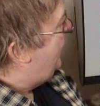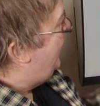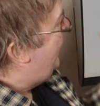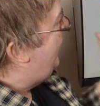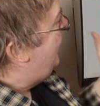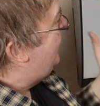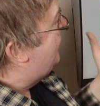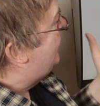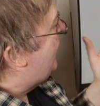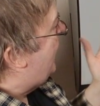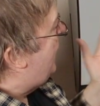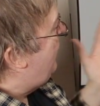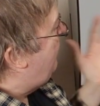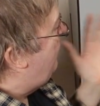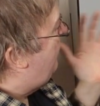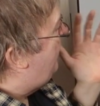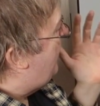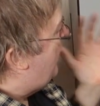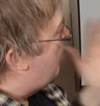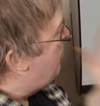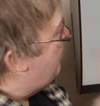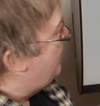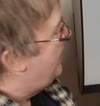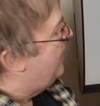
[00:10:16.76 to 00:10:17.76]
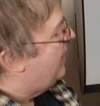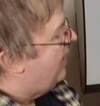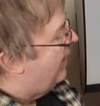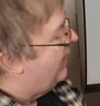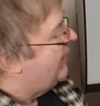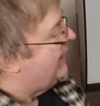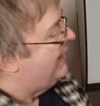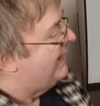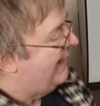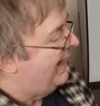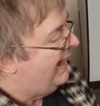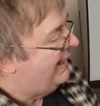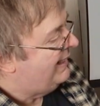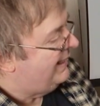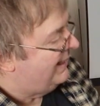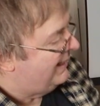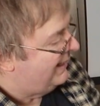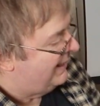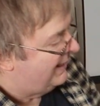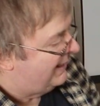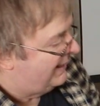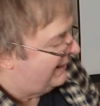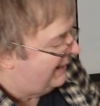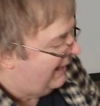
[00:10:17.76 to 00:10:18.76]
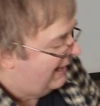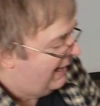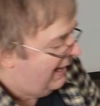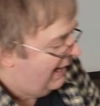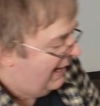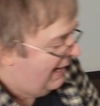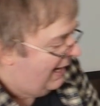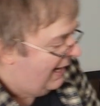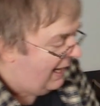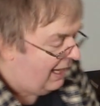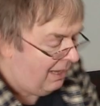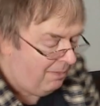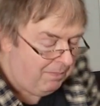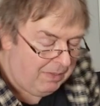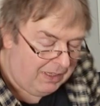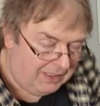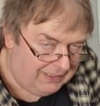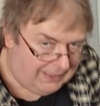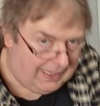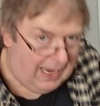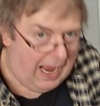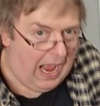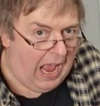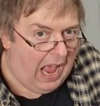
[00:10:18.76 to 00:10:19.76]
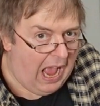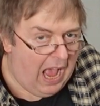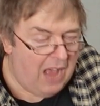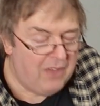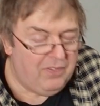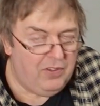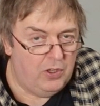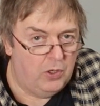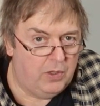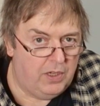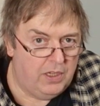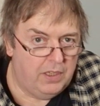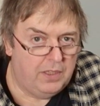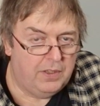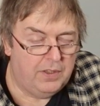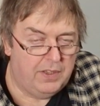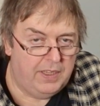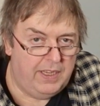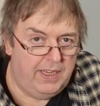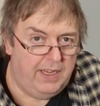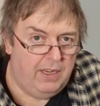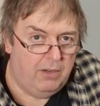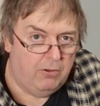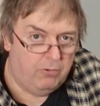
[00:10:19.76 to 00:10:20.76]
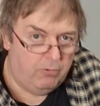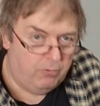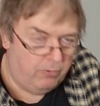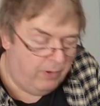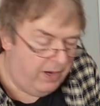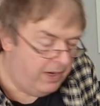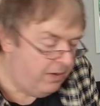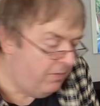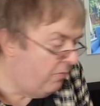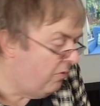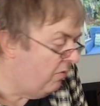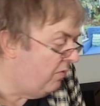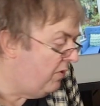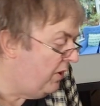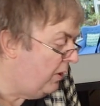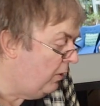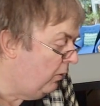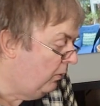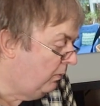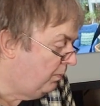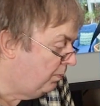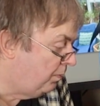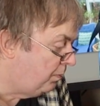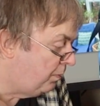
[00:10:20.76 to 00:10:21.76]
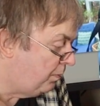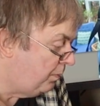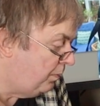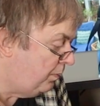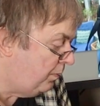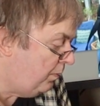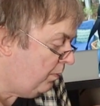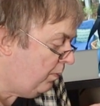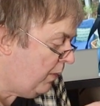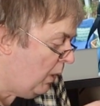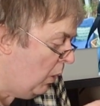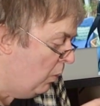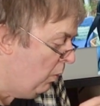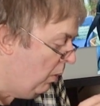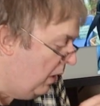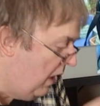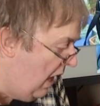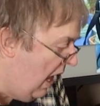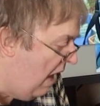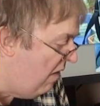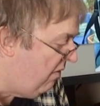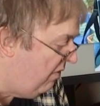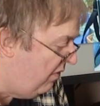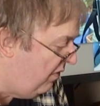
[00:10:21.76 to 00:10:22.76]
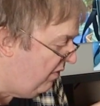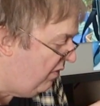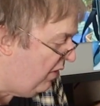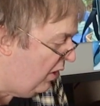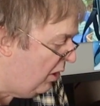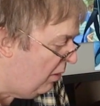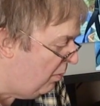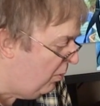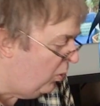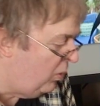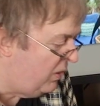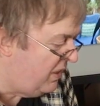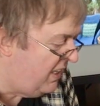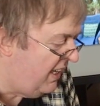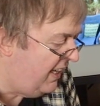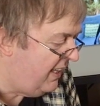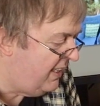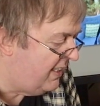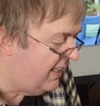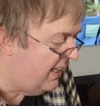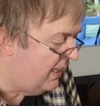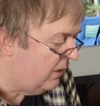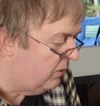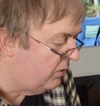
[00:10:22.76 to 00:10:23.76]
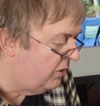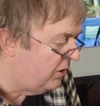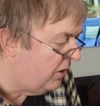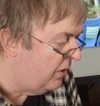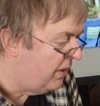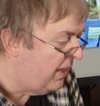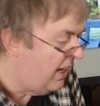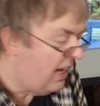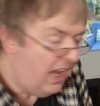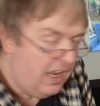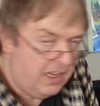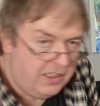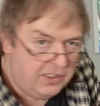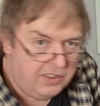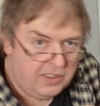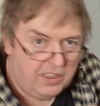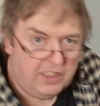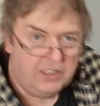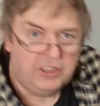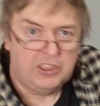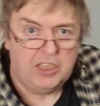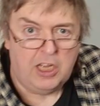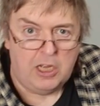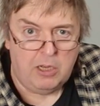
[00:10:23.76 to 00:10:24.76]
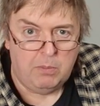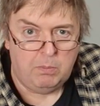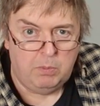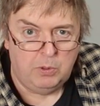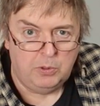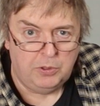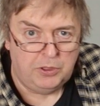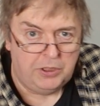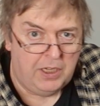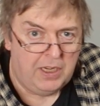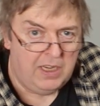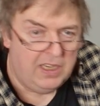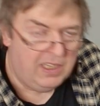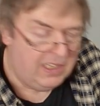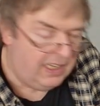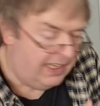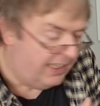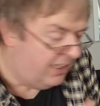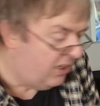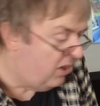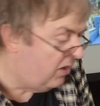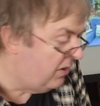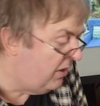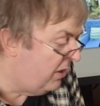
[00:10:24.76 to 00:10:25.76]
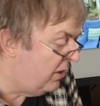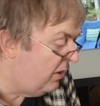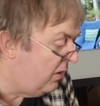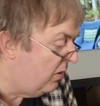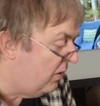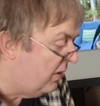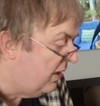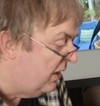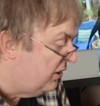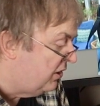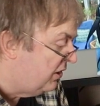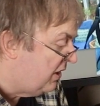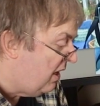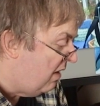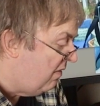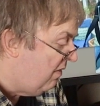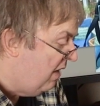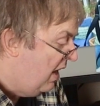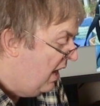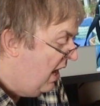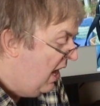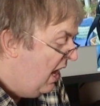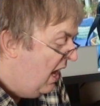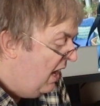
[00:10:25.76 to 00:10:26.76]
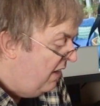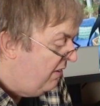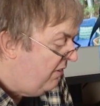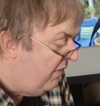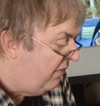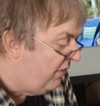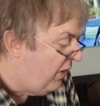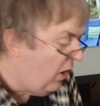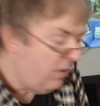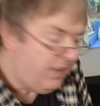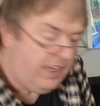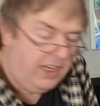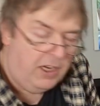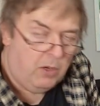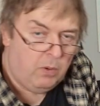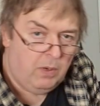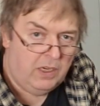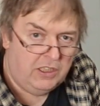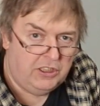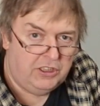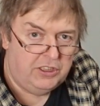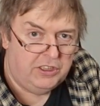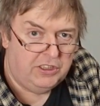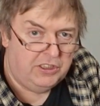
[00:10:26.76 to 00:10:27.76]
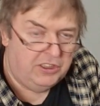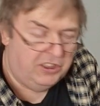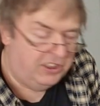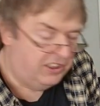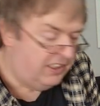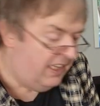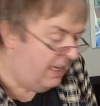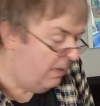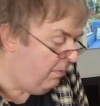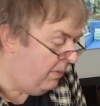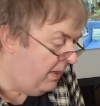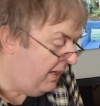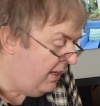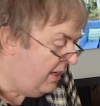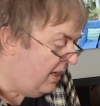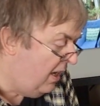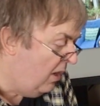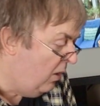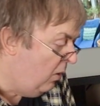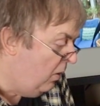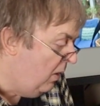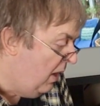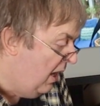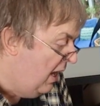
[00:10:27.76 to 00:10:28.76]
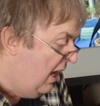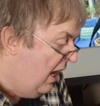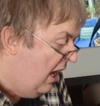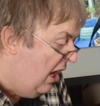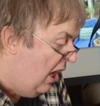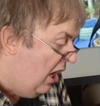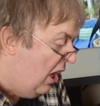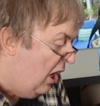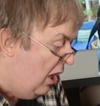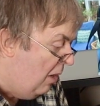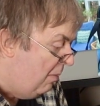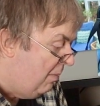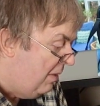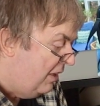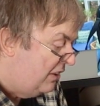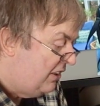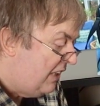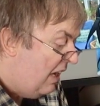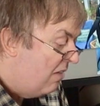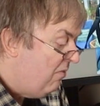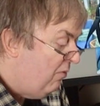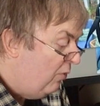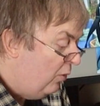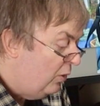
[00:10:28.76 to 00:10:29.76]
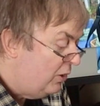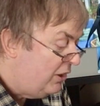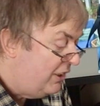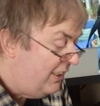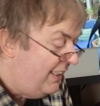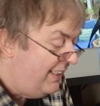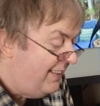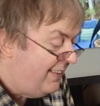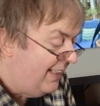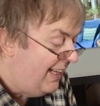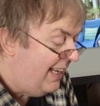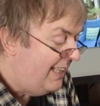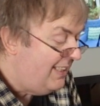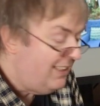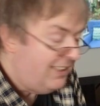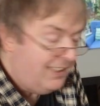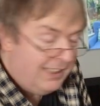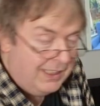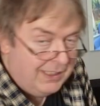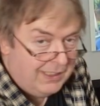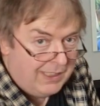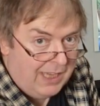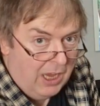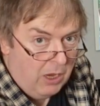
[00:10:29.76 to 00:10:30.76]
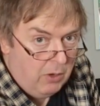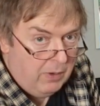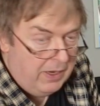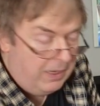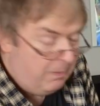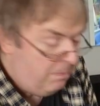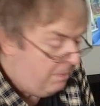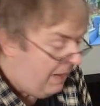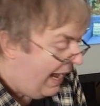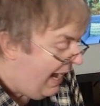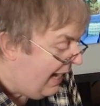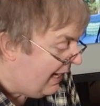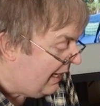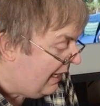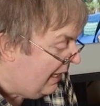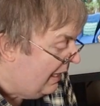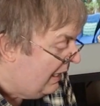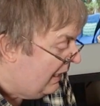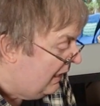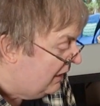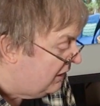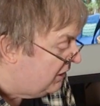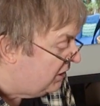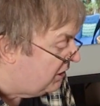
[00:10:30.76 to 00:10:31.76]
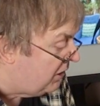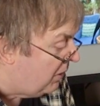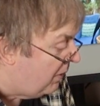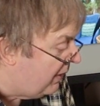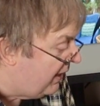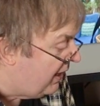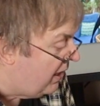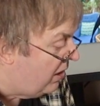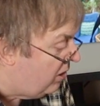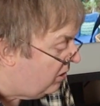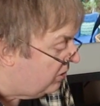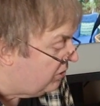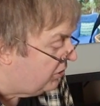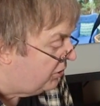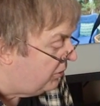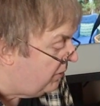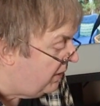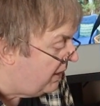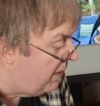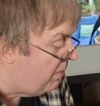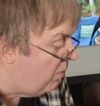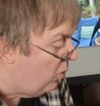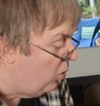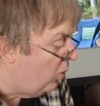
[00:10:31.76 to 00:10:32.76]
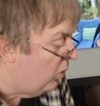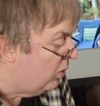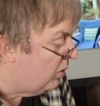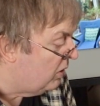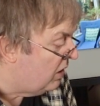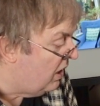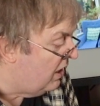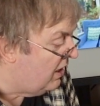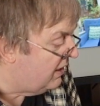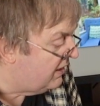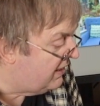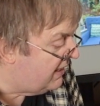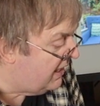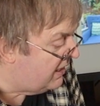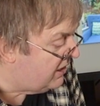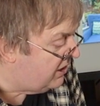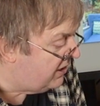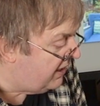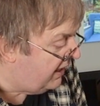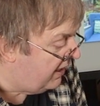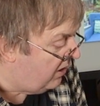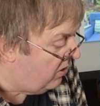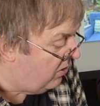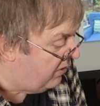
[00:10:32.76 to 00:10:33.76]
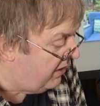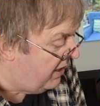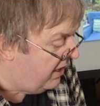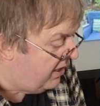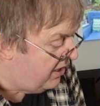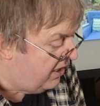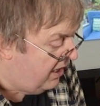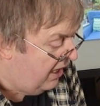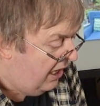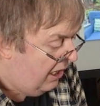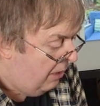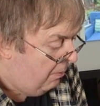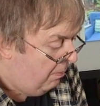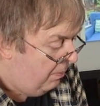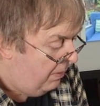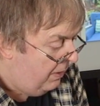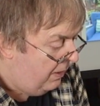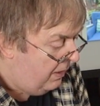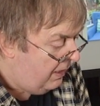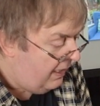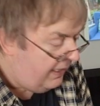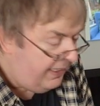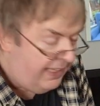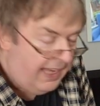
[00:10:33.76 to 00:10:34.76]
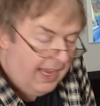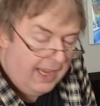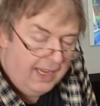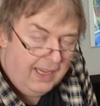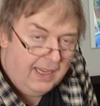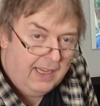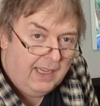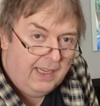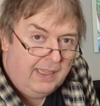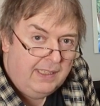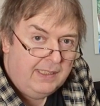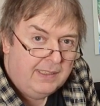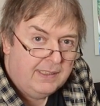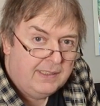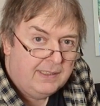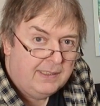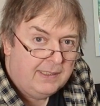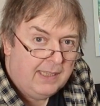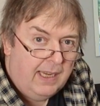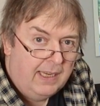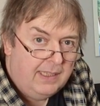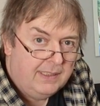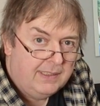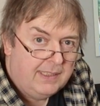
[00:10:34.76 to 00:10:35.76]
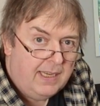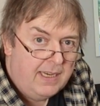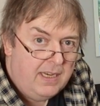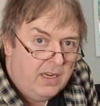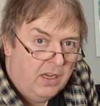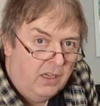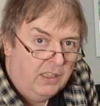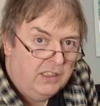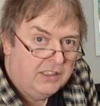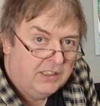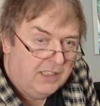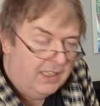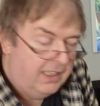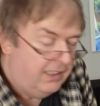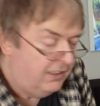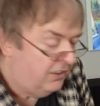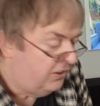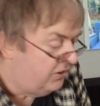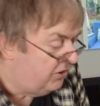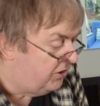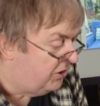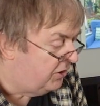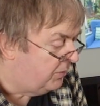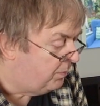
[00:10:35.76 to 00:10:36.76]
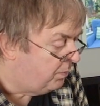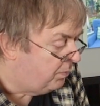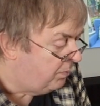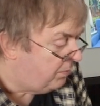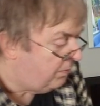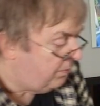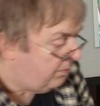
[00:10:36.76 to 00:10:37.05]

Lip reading: it's a very nice lens. As I say, have a look at the written review. We'll have far more details on it and examples you can click on and look at stuff. If you've got any questions, let me know. As unfortunately, the lens is going back, so I can't do any more testing on it. But yeah, it's a nice lens.